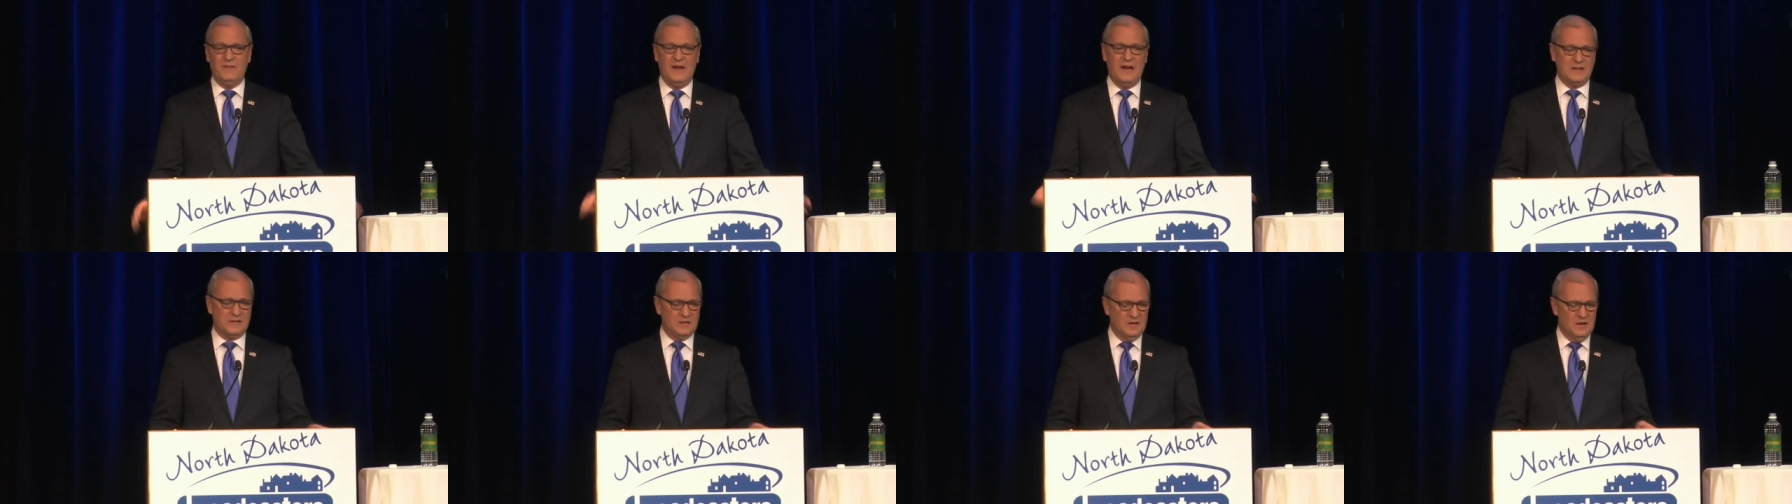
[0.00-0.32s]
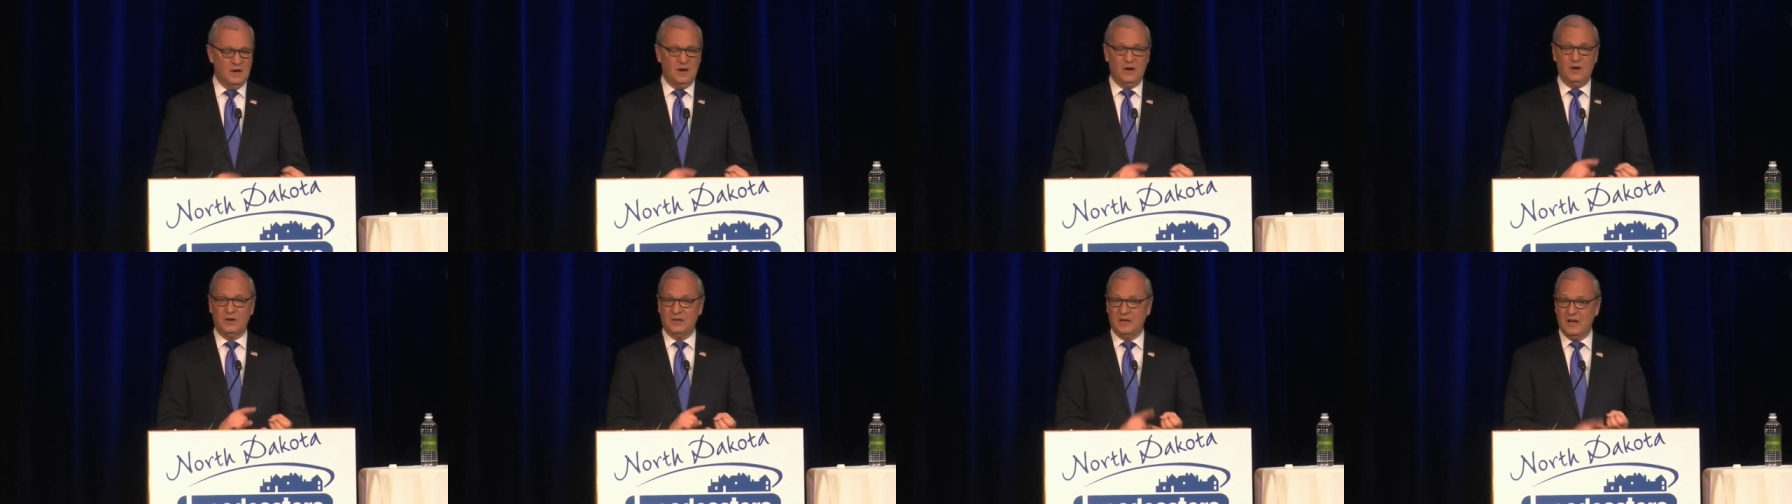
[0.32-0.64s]
fact,
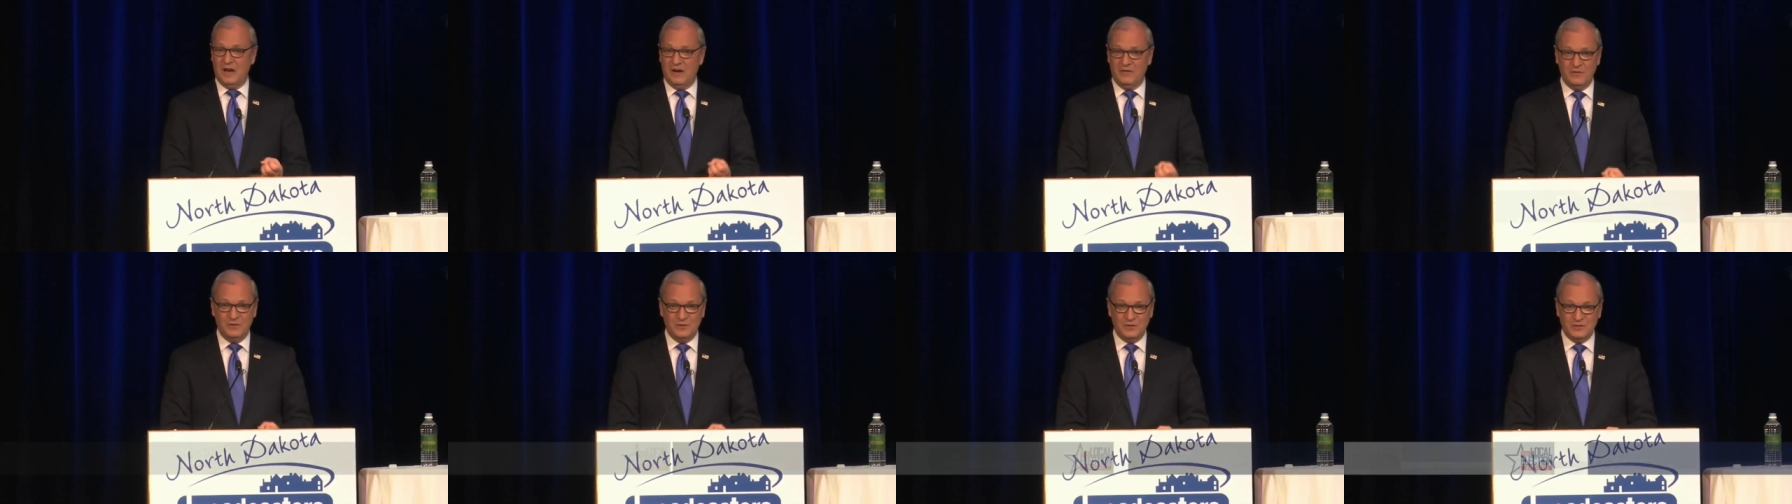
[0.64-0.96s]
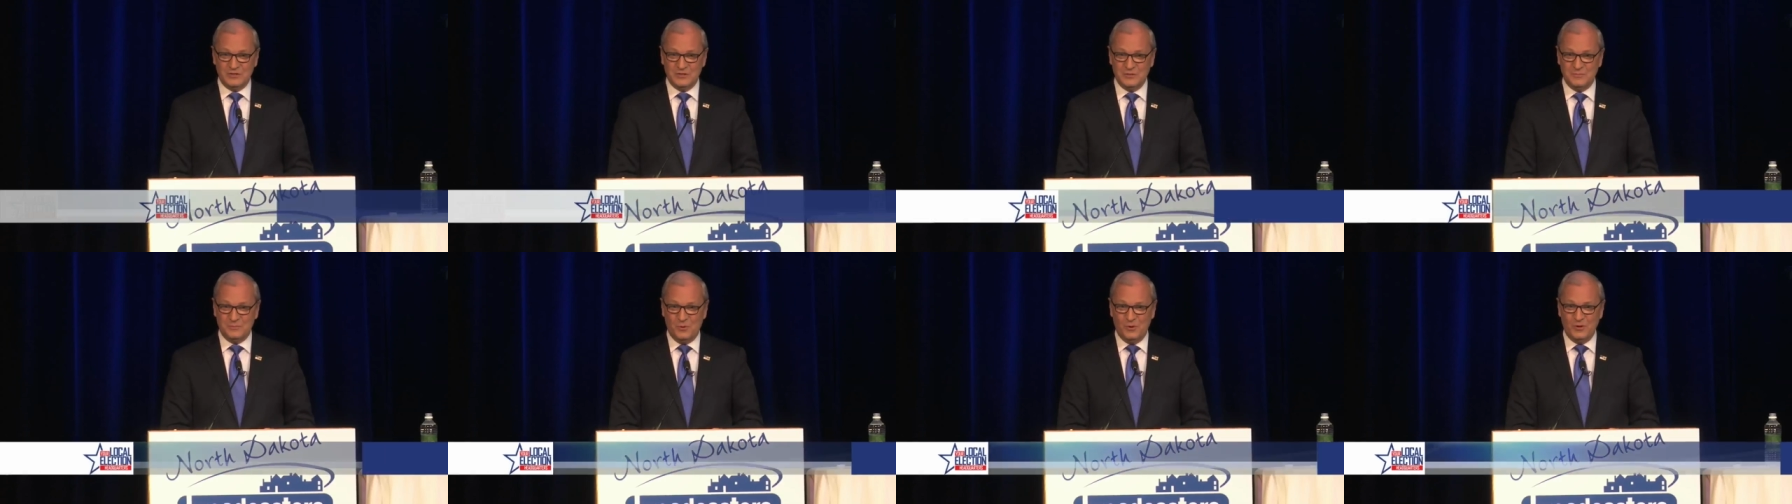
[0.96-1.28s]
our governor
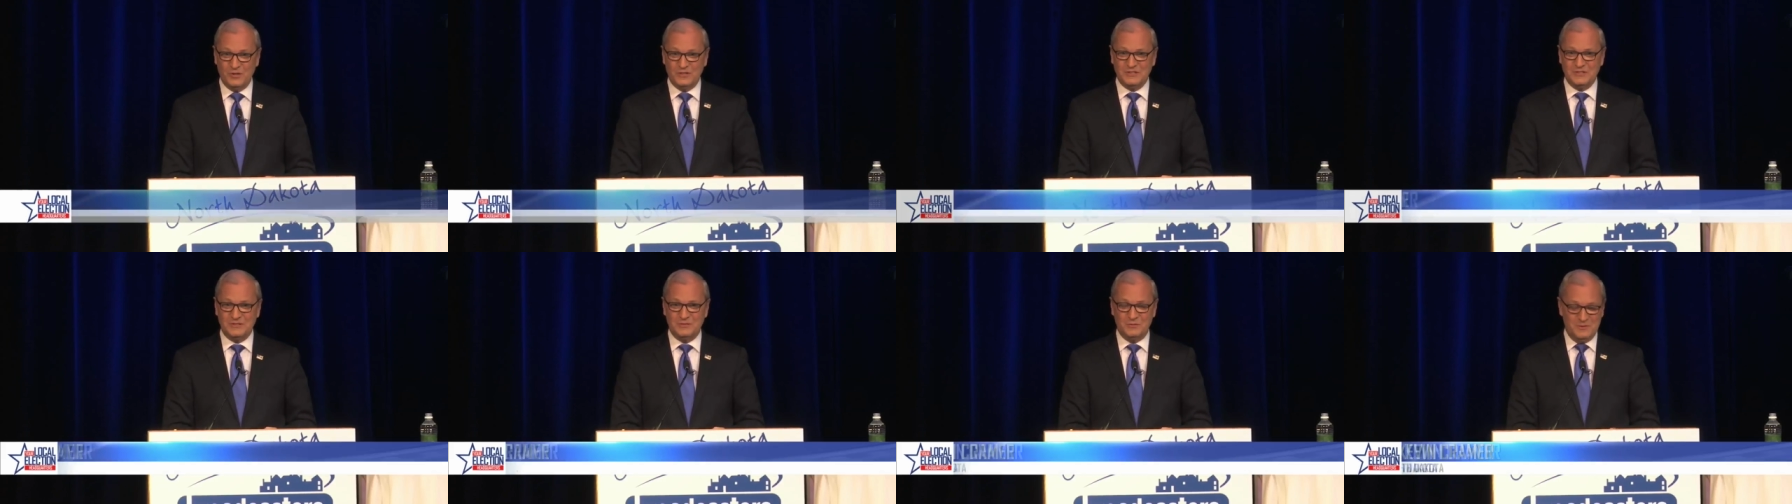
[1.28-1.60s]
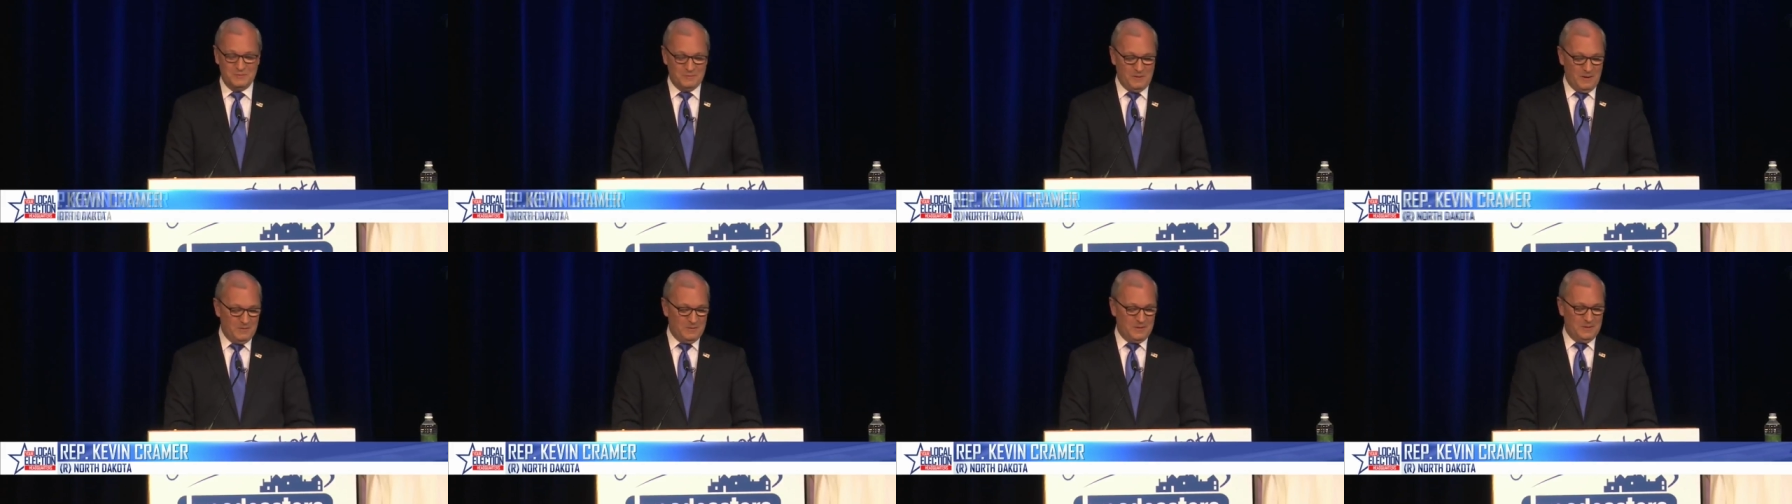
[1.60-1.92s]
supports the
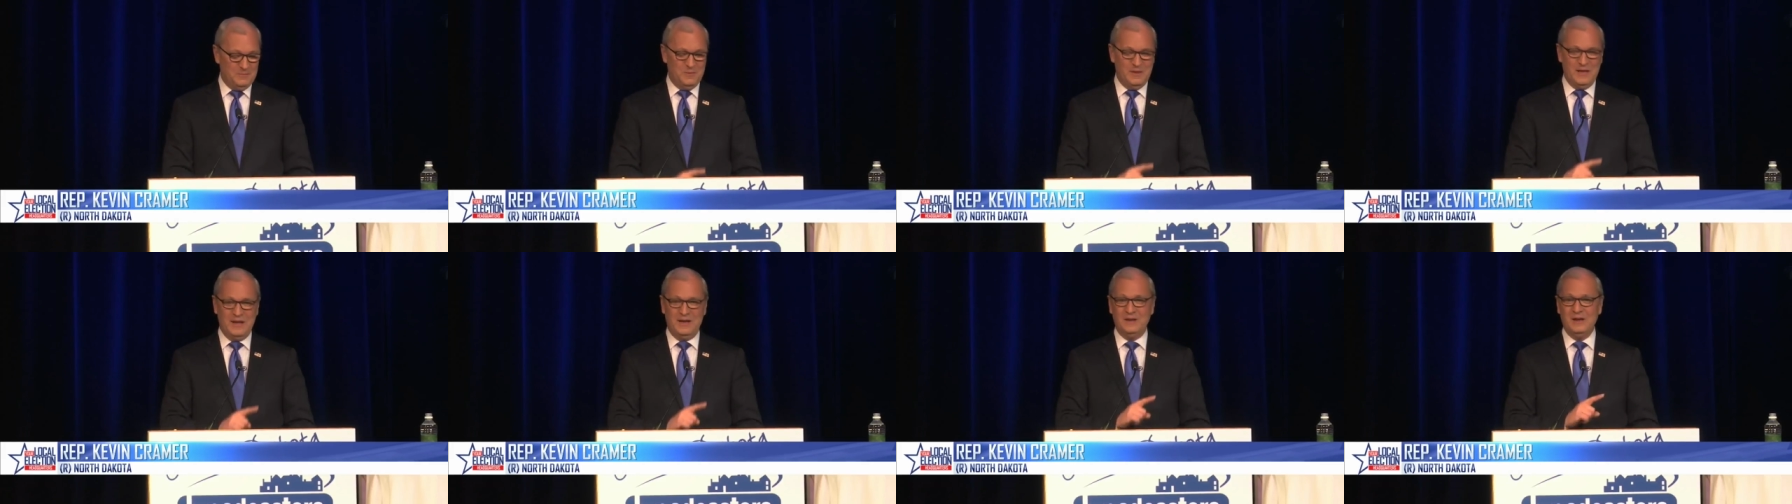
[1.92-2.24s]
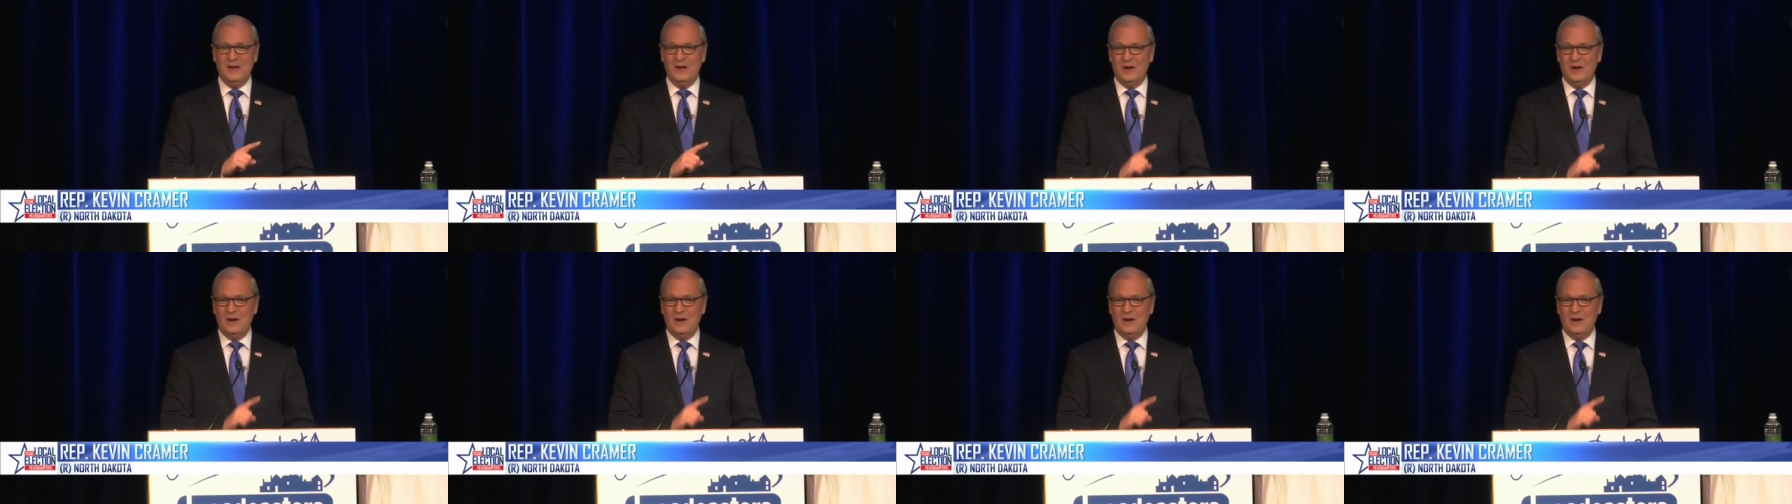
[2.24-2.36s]
Republican plan,